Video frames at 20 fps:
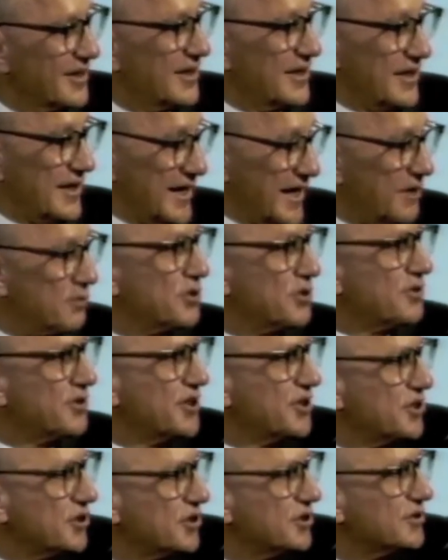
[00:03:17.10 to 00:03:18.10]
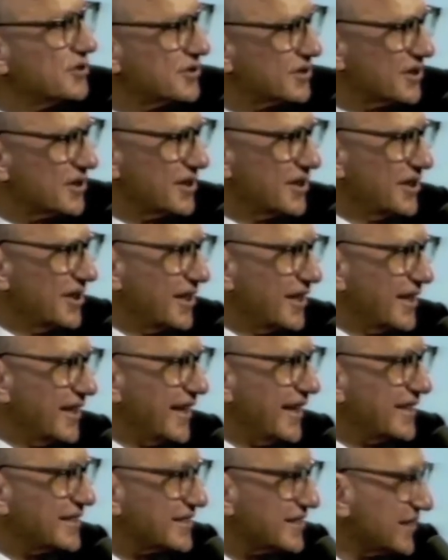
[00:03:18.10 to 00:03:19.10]
That would reduce the
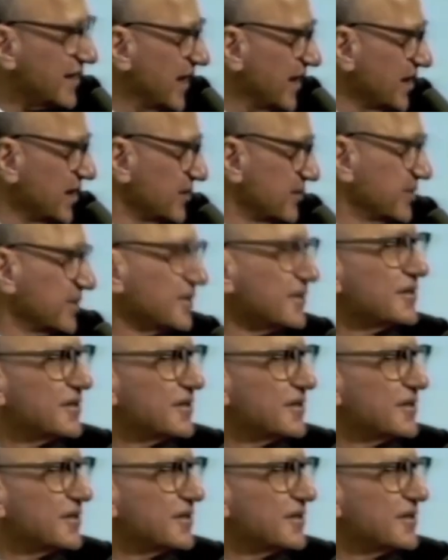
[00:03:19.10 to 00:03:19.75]
incentive